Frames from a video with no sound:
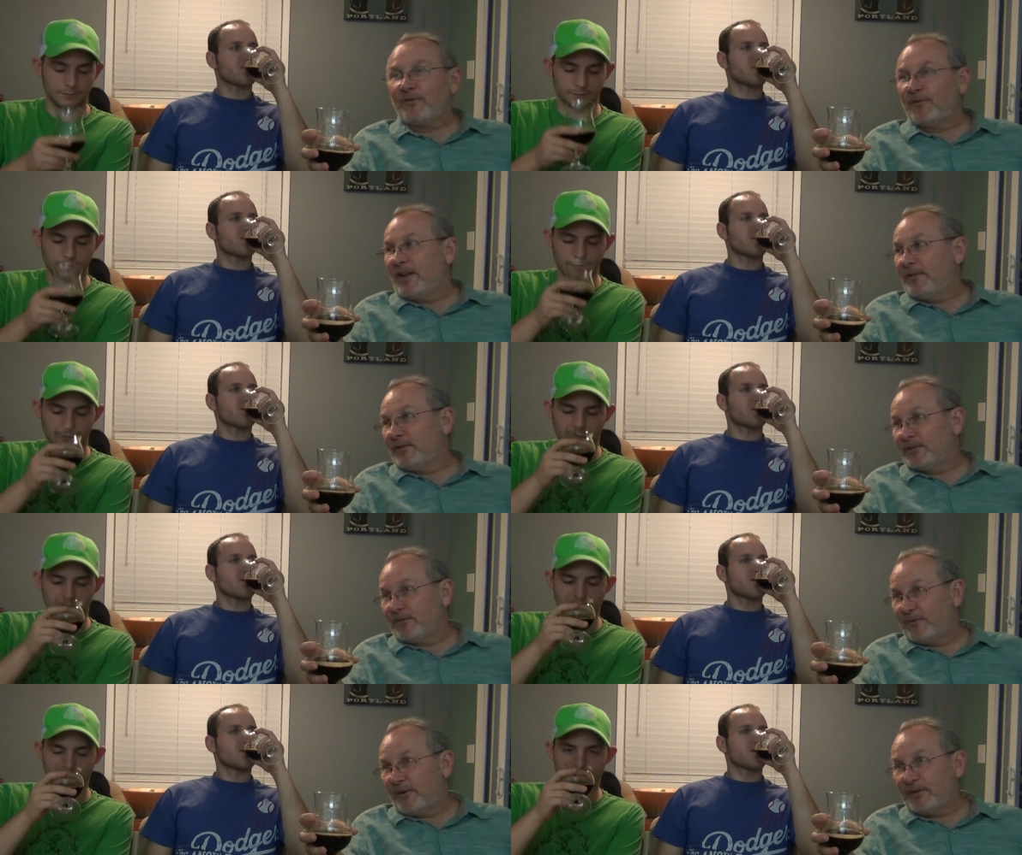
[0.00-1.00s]
Speaker 1: flavors are
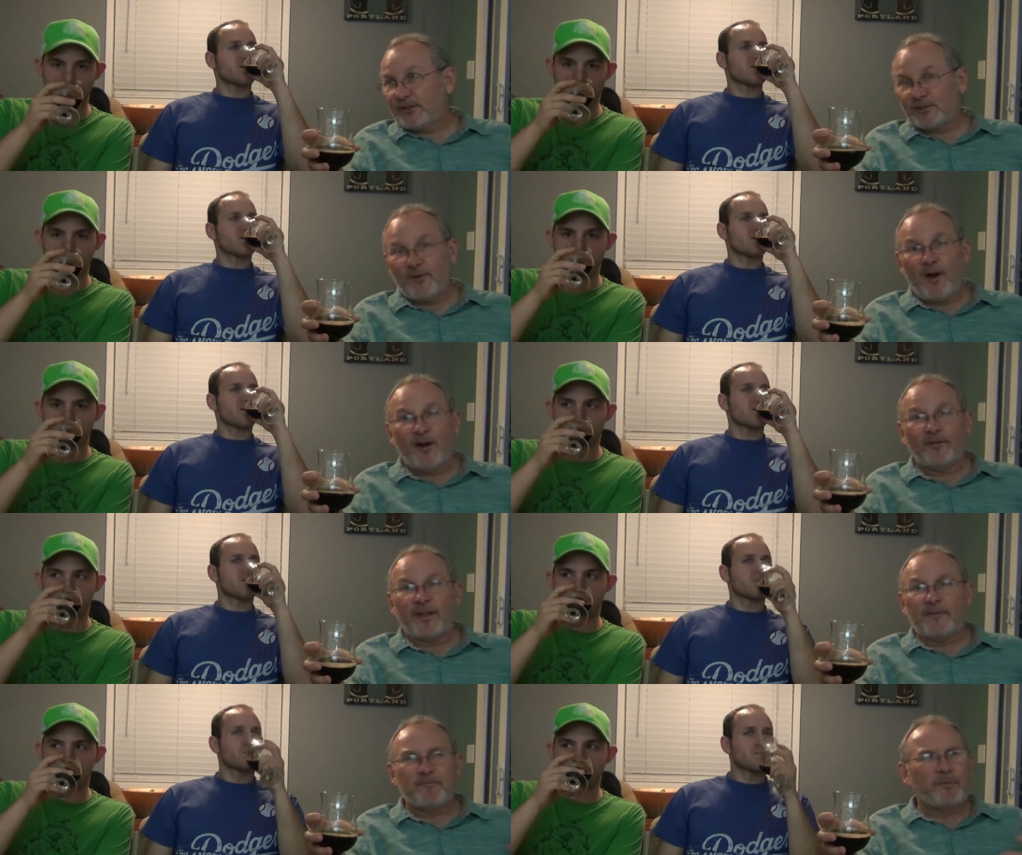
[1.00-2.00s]
very strong.
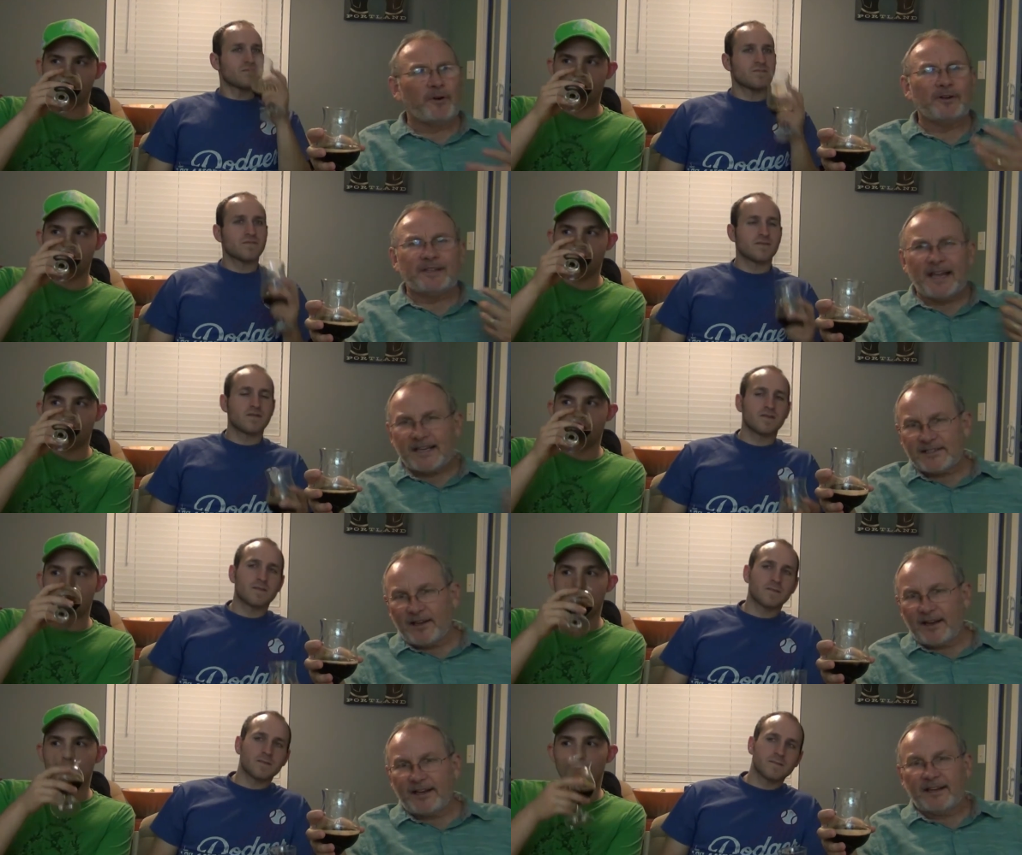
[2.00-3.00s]
That burnt taste
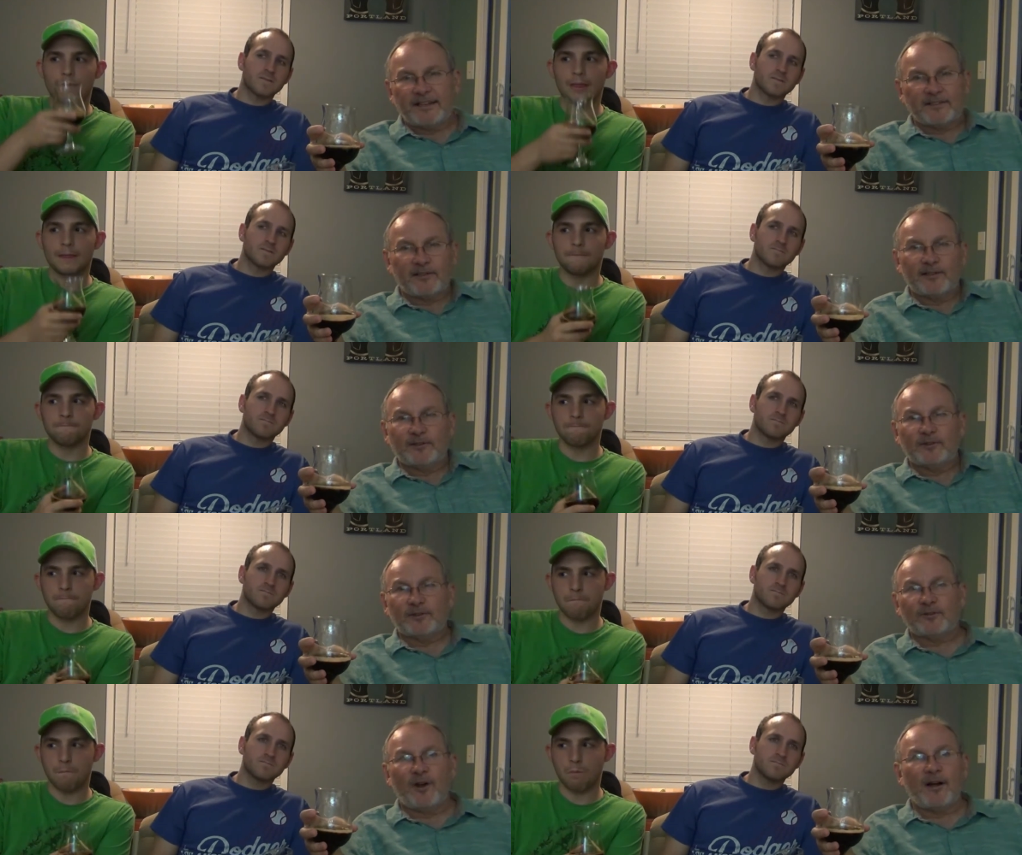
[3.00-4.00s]
on it is a little too
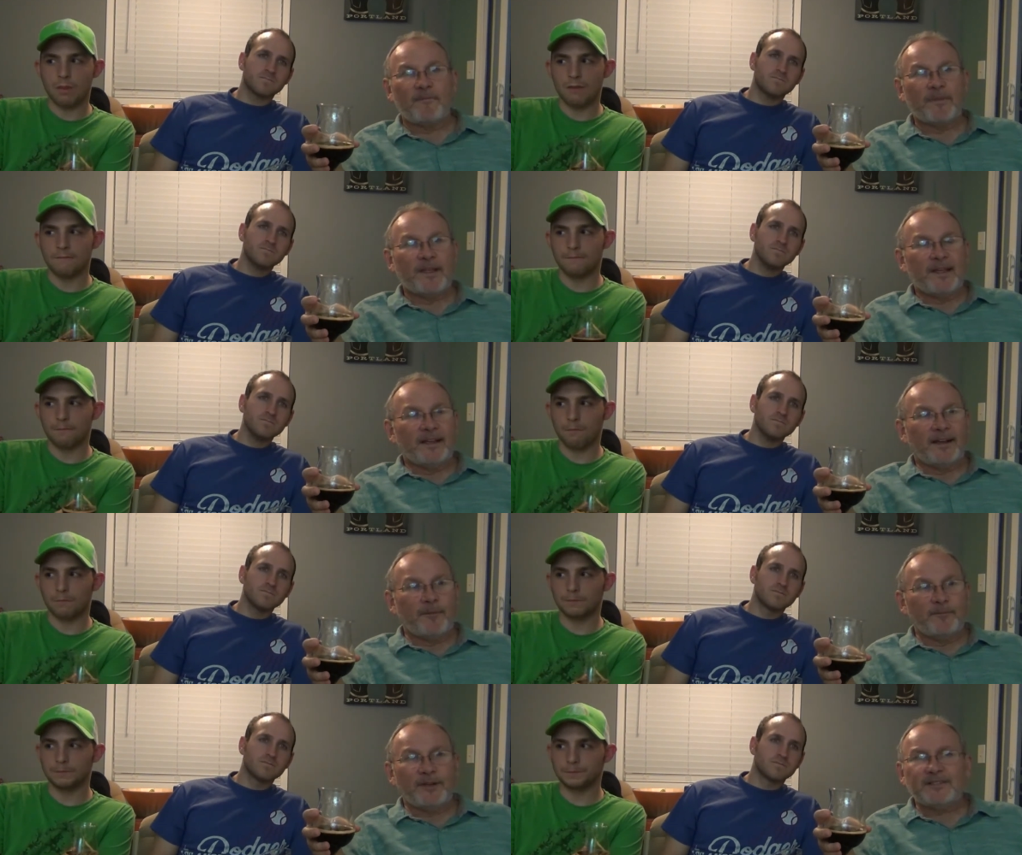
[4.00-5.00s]
strong.
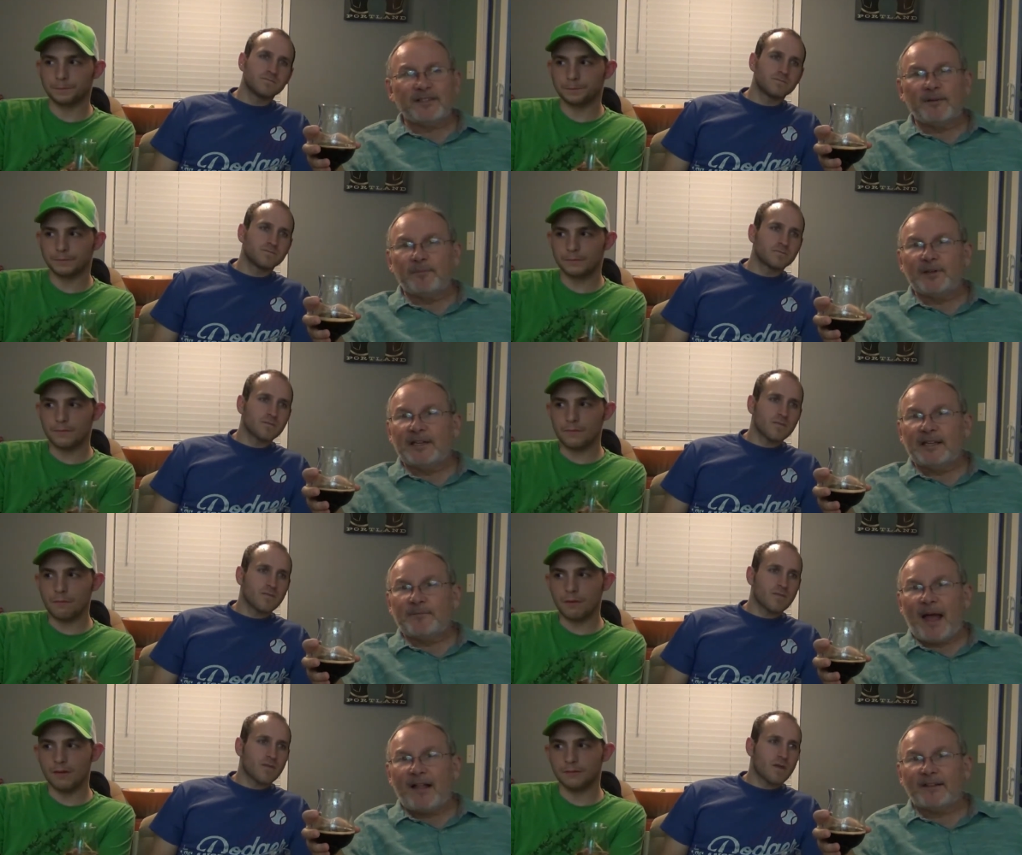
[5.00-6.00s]
Com doesn't completely
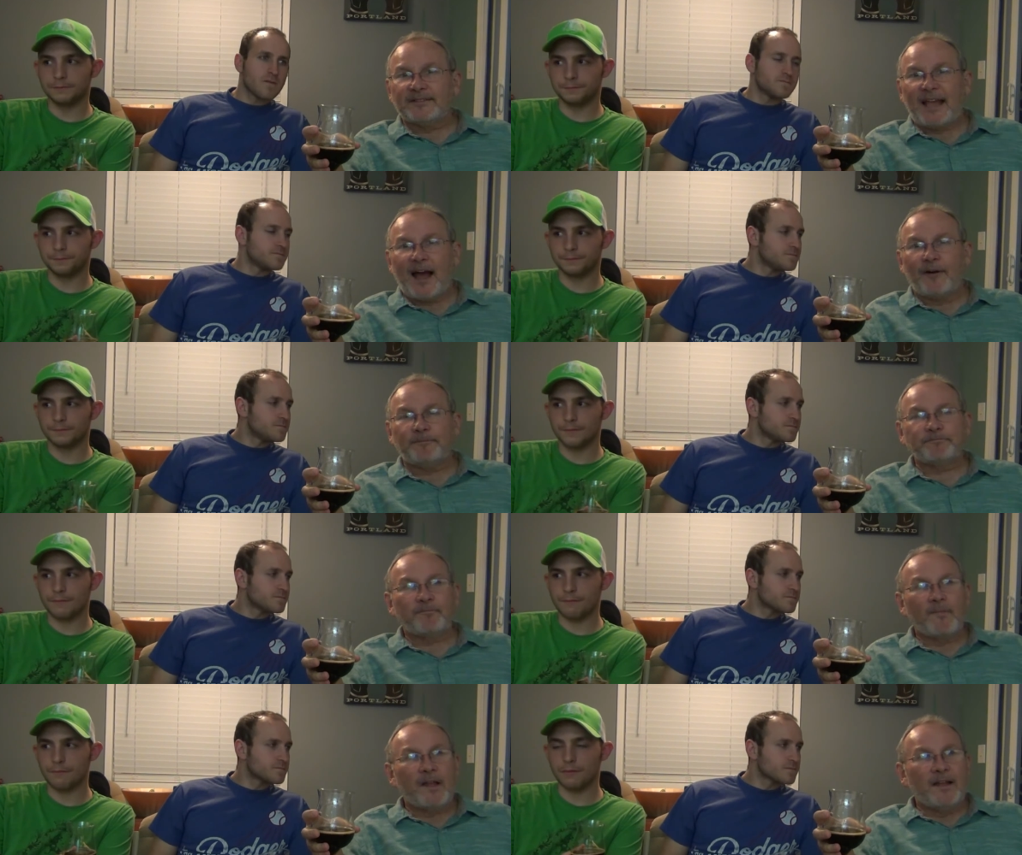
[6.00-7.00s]
balance out
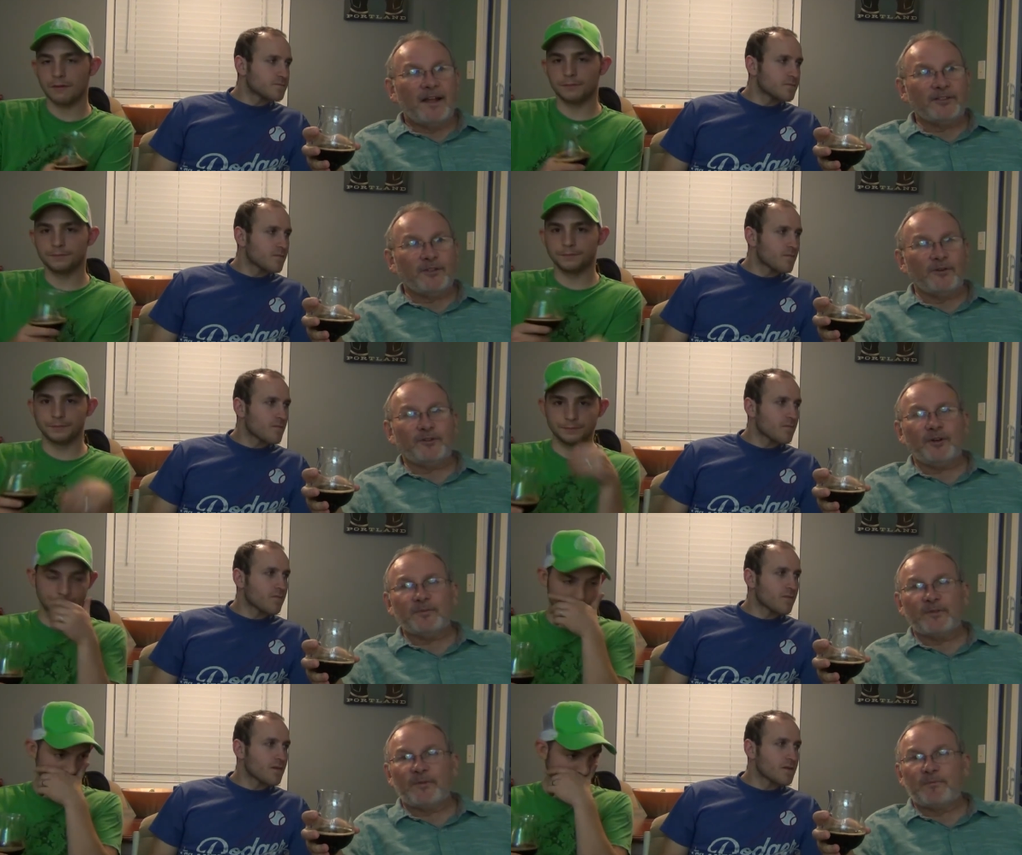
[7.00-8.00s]
and so in
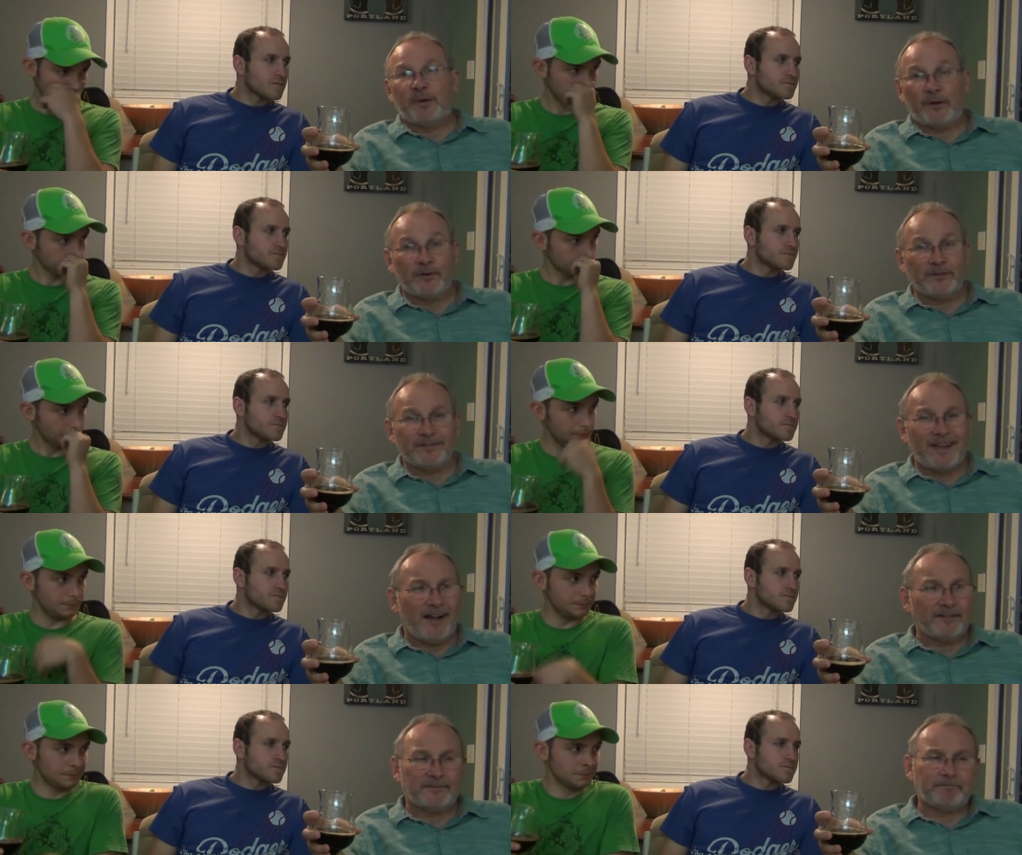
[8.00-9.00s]
terms of imperial
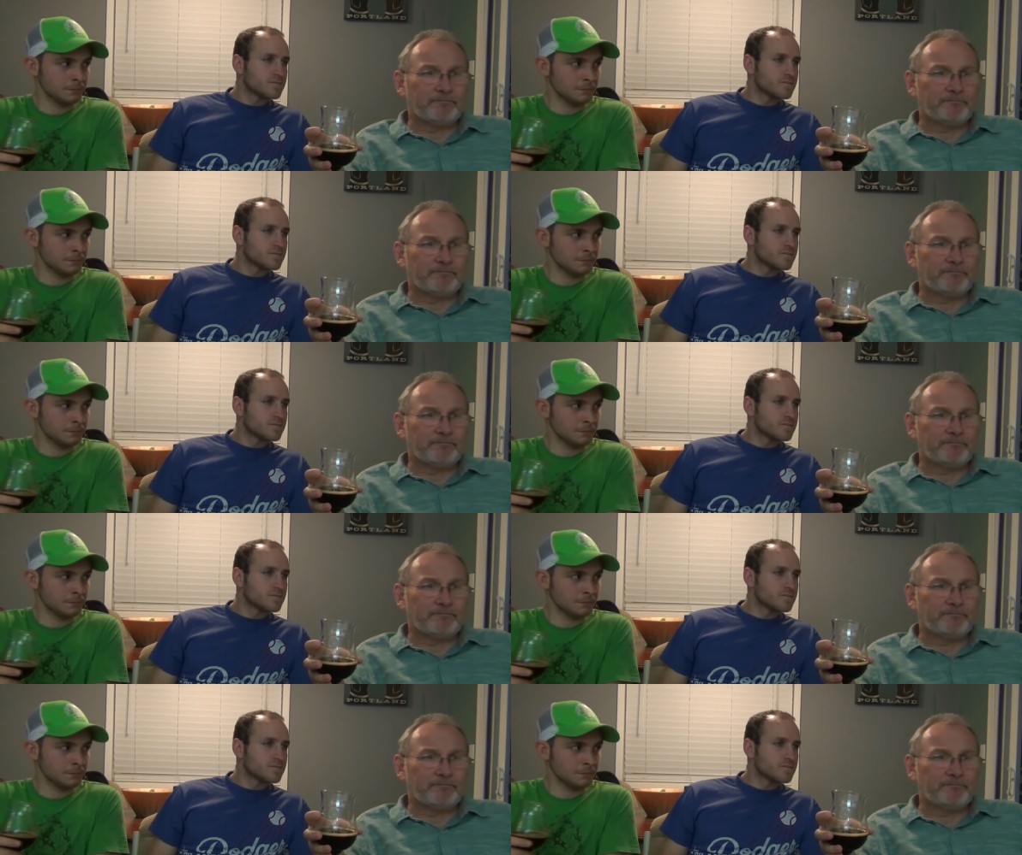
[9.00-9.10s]
stouts,